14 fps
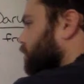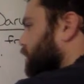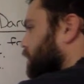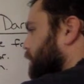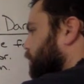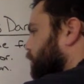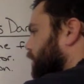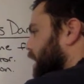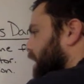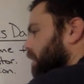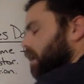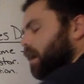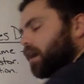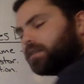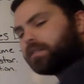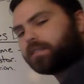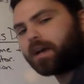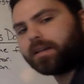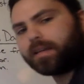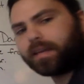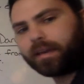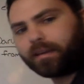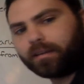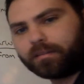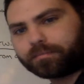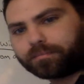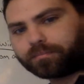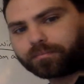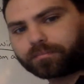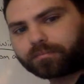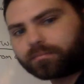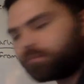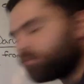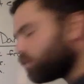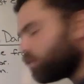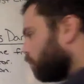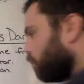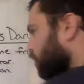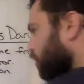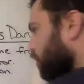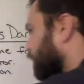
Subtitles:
he was studying were the